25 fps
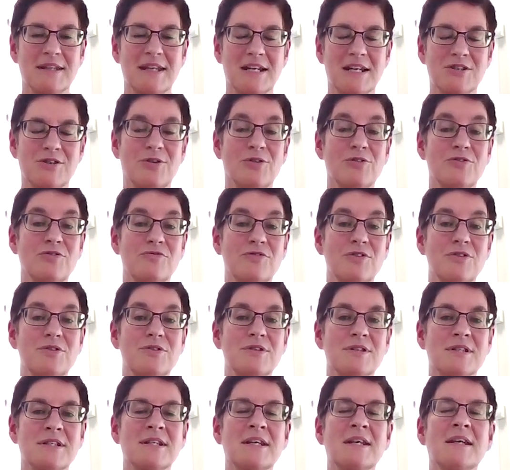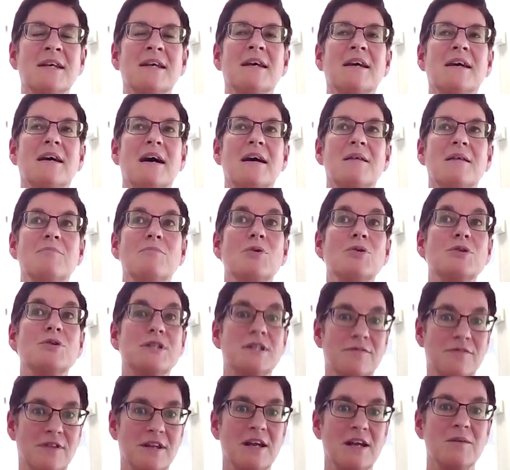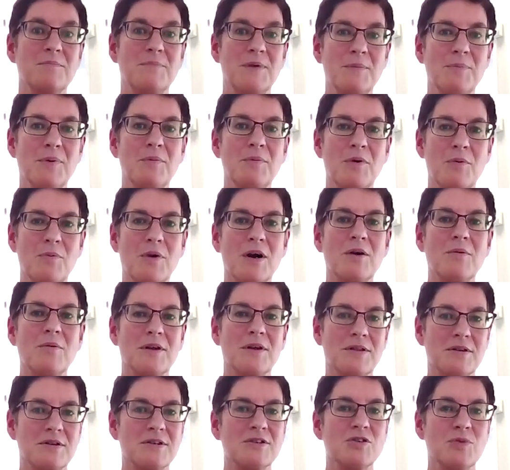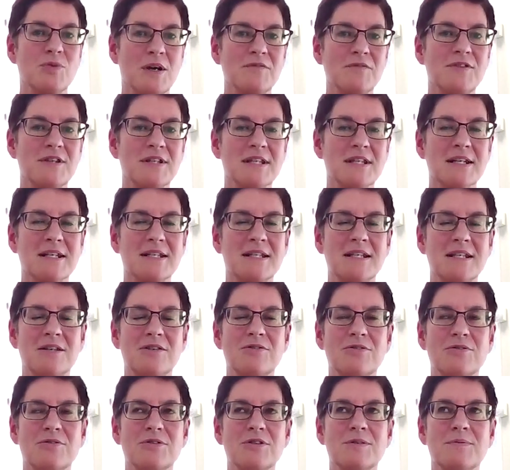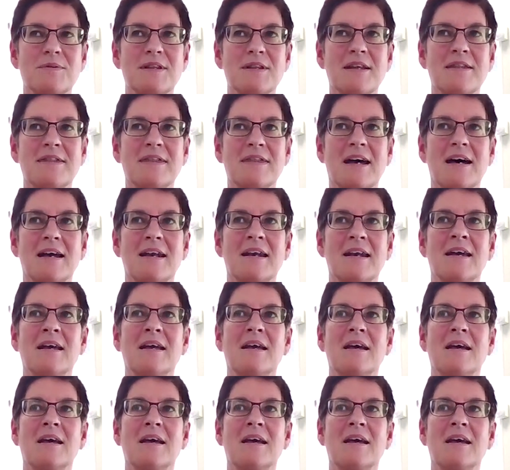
and that's called Roots. And most of the young people we work with are 12 to 16-year-olds within that.